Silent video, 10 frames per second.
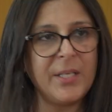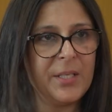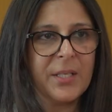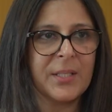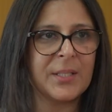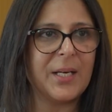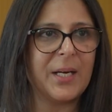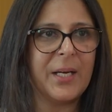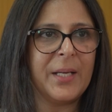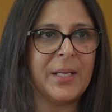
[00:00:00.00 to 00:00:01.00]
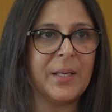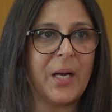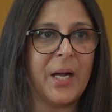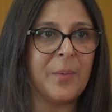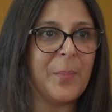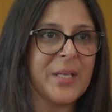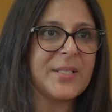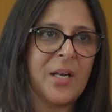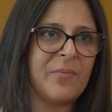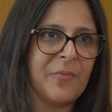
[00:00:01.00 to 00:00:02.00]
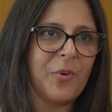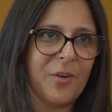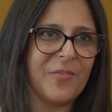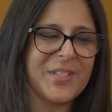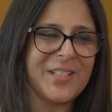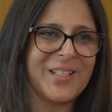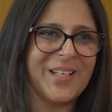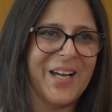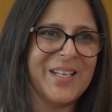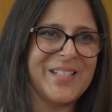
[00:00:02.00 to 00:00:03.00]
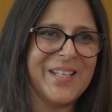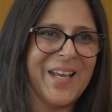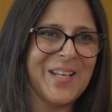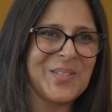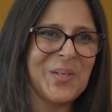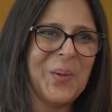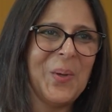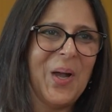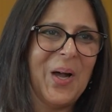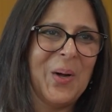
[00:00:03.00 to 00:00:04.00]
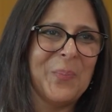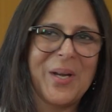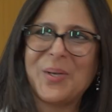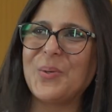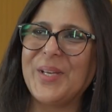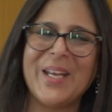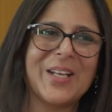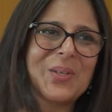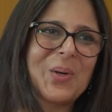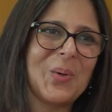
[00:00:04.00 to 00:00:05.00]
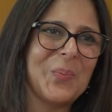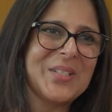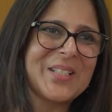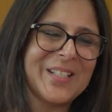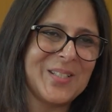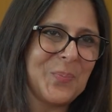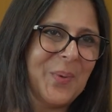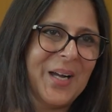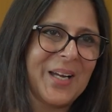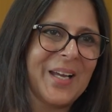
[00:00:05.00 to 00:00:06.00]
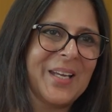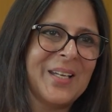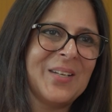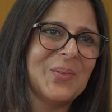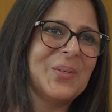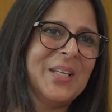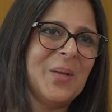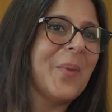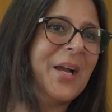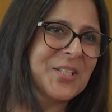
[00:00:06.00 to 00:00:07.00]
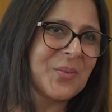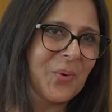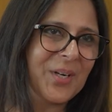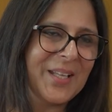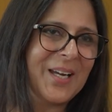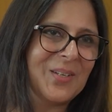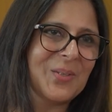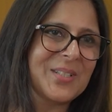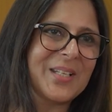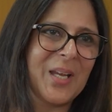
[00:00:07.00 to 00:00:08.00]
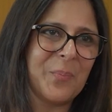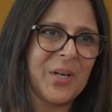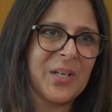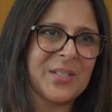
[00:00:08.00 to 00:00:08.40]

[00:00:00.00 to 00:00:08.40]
here, I myself have not visited ITS, but looking at the Global Skills Park, I can only imagine what that looks like, because